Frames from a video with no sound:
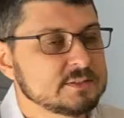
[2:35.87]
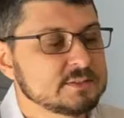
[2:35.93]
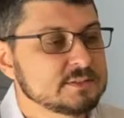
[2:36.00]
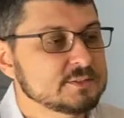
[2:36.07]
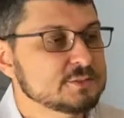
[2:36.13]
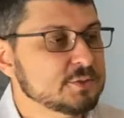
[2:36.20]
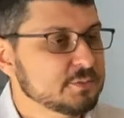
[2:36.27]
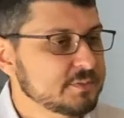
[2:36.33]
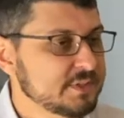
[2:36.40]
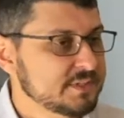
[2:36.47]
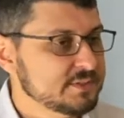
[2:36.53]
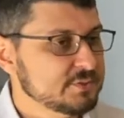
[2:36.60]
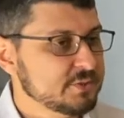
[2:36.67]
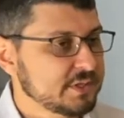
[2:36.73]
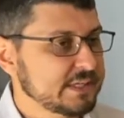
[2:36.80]
So these
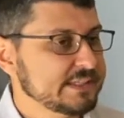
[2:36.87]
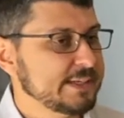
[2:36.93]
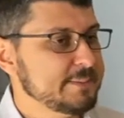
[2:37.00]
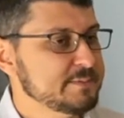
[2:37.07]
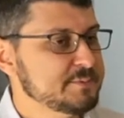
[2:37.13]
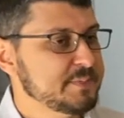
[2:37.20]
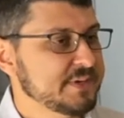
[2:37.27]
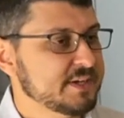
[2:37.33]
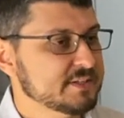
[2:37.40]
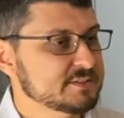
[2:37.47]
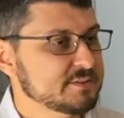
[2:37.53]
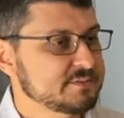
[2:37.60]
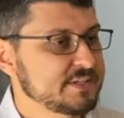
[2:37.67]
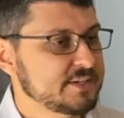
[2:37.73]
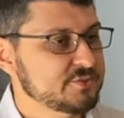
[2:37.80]
are acclaimed because
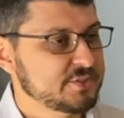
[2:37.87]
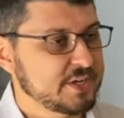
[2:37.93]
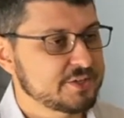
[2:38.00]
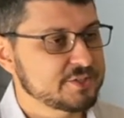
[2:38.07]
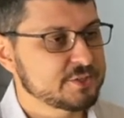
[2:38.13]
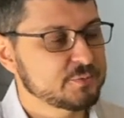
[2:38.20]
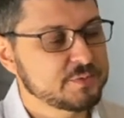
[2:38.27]
of the education